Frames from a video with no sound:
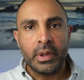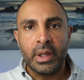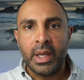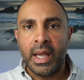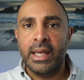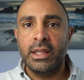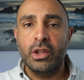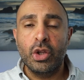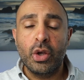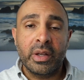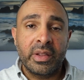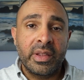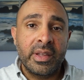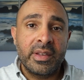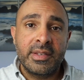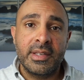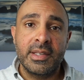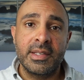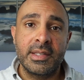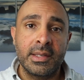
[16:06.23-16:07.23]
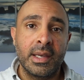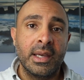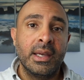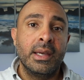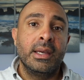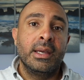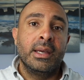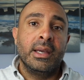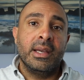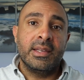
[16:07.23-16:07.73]
And look, this is
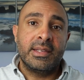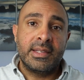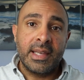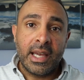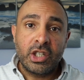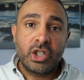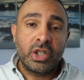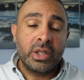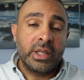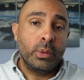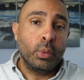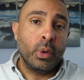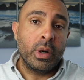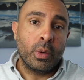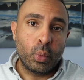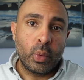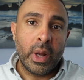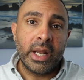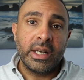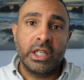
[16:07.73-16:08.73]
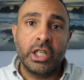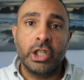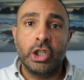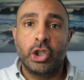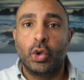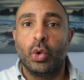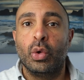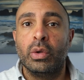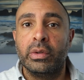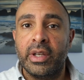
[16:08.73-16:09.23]
essentially what rent
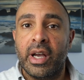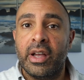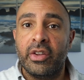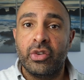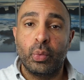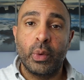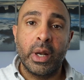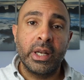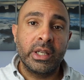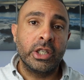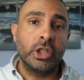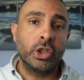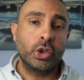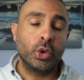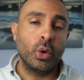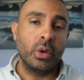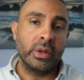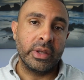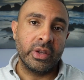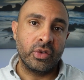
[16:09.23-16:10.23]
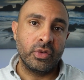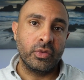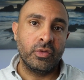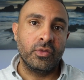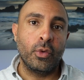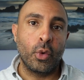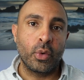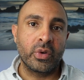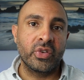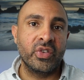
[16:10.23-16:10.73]
control does. Rent control is
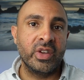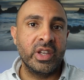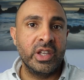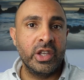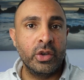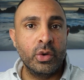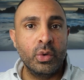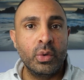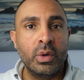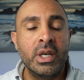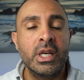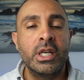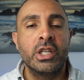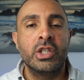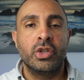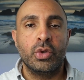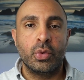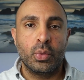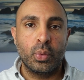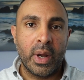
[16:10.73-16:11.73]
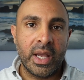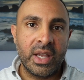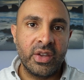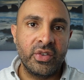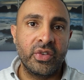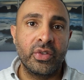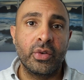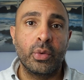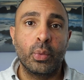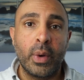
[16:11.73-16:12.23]
forcing you to
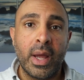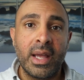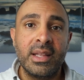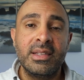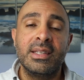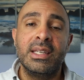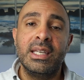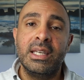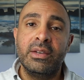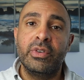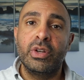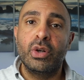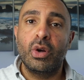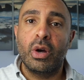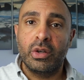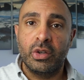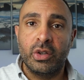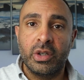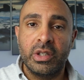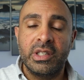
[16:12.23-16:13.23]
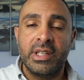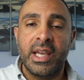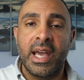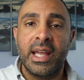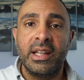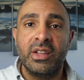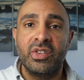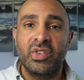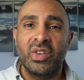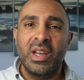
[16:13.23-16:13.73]
raise the rent even on good
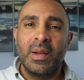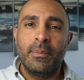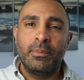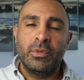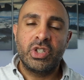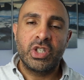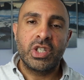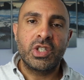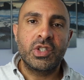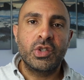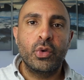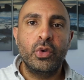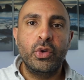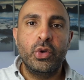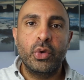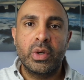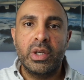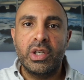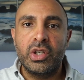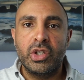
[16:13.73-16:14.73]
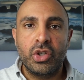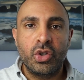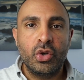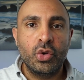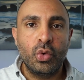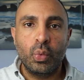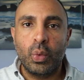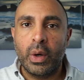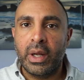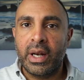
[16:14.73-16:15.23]
tenants, just so you can do
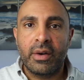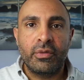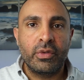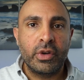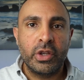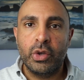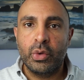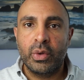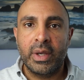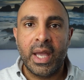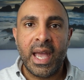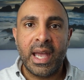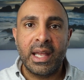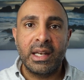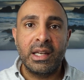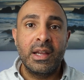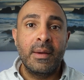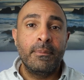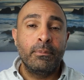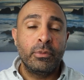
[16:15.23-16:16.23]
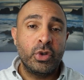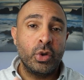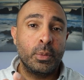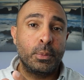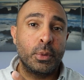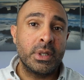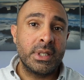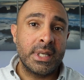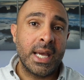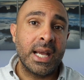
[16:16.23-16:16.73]
whatever you can to
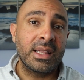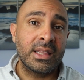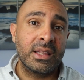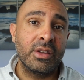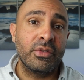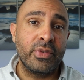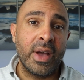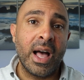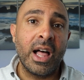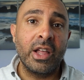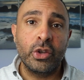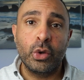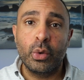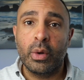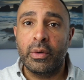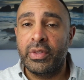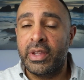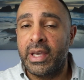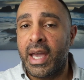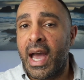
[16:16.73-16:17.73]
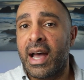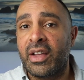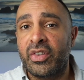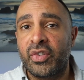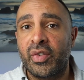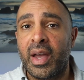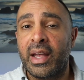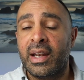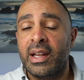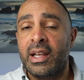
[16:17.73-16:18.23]
protect the value of the
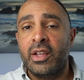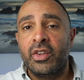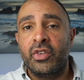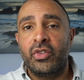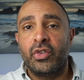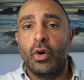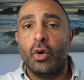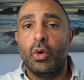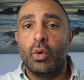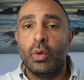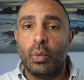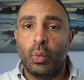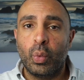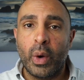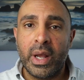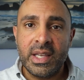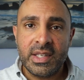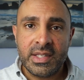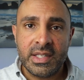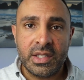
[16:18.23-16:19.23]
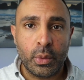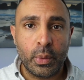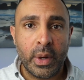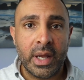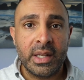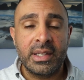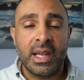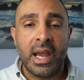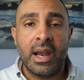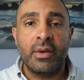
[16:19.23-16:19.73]
asset. So raise the
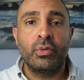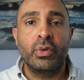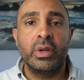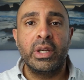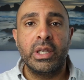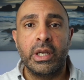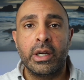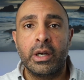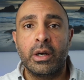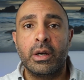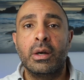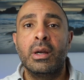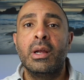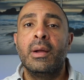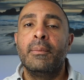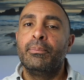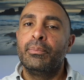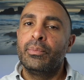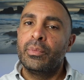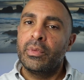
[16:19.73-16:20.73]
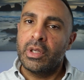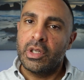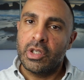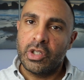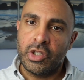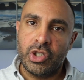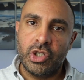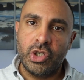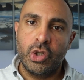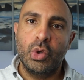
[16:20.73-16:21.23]
rent every year,
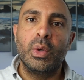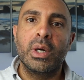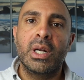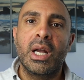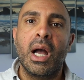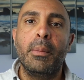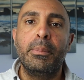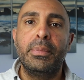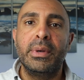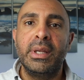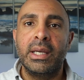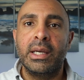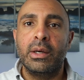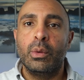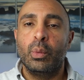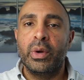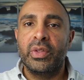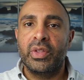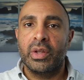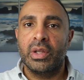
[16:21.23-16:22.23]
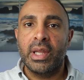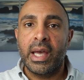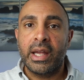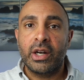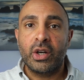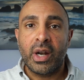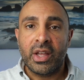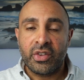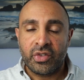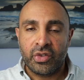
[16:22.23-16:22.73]
do accompany it with a
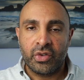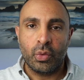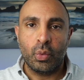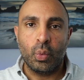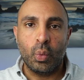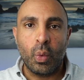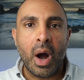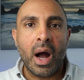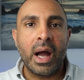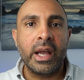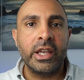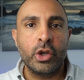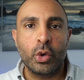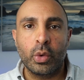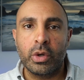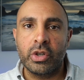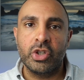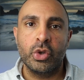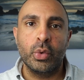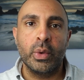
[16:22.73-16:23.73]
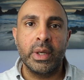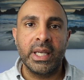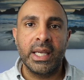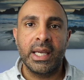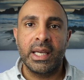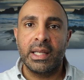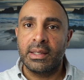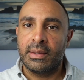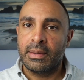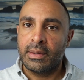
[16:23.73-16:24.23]
letter as to why you are doing
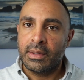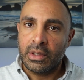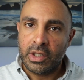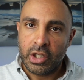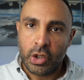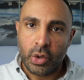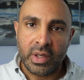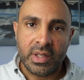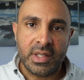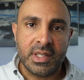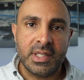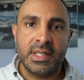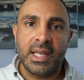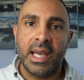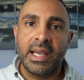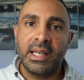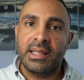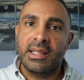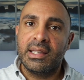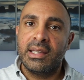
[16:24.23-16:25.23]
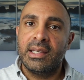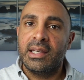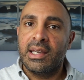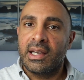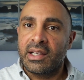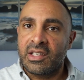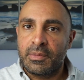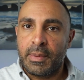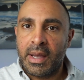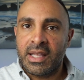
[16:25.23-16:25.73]
it. You can cite the
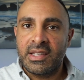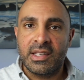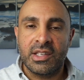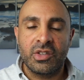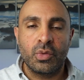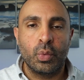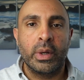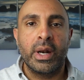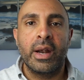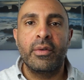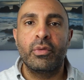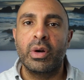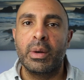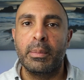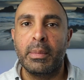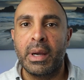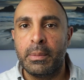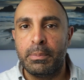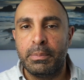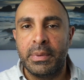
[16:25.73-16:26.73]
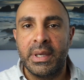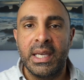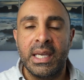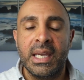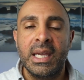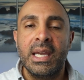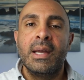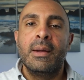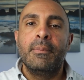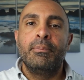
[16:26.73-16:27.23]
expenses, whatever it might be.